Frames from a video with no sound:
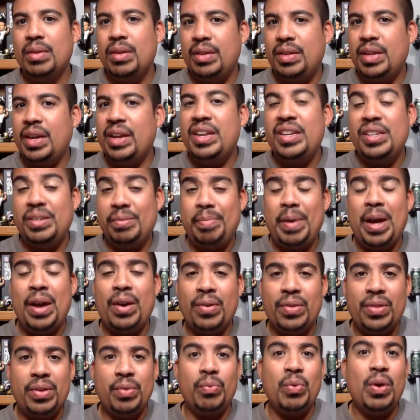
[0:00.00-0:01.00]
that he's
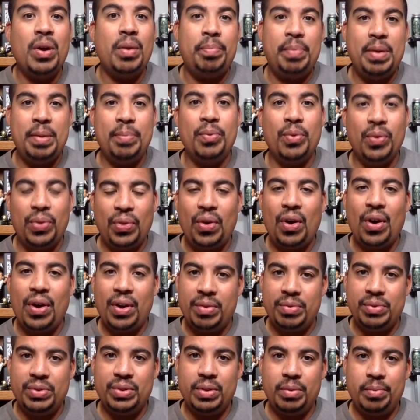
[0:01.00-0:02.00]
better than what people thought
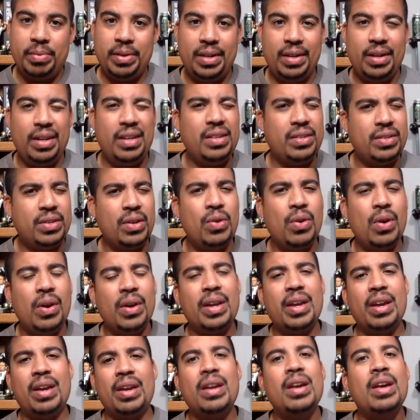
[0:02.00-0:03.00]
he was going to be. And so,
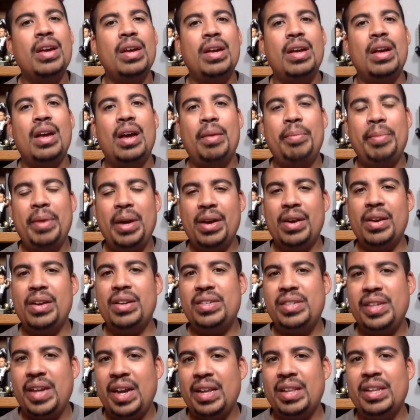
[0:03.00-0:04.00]
again, I'm not going
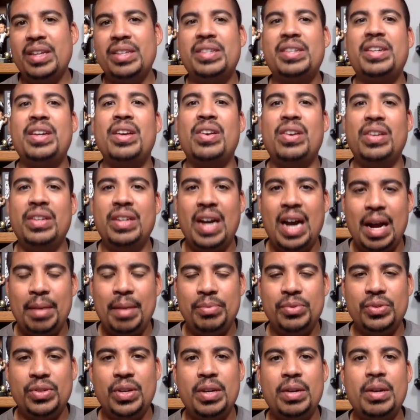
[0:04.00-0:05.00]
to say let's get on the
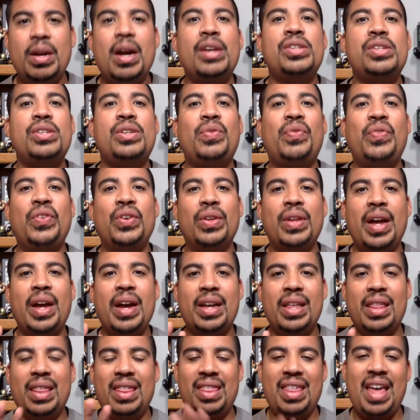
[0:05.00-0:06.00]
hype train. I just feel
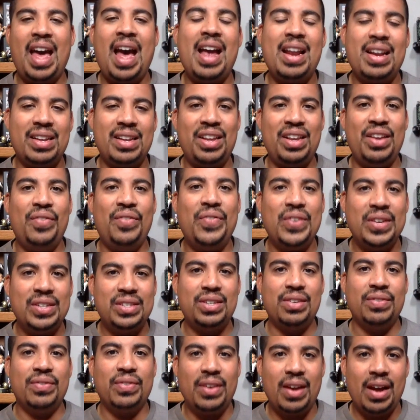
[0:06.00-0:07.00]
like that
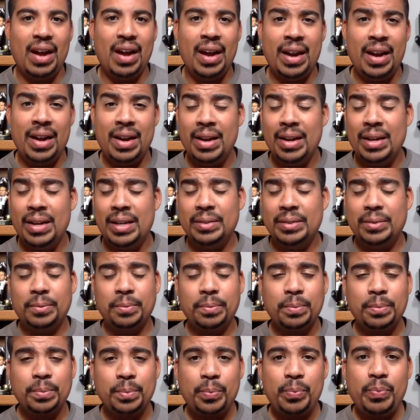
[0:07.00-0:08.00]
defensive line
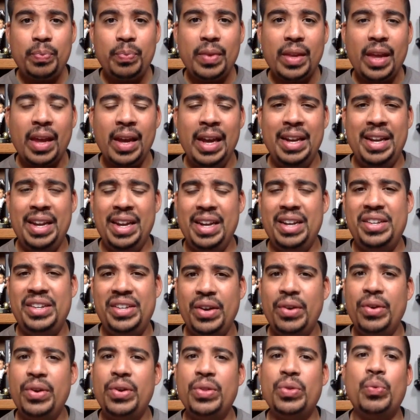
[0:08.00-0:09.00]
and the
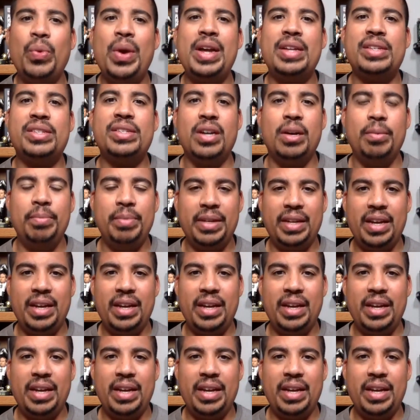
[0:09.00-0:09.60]
interior, the way it's come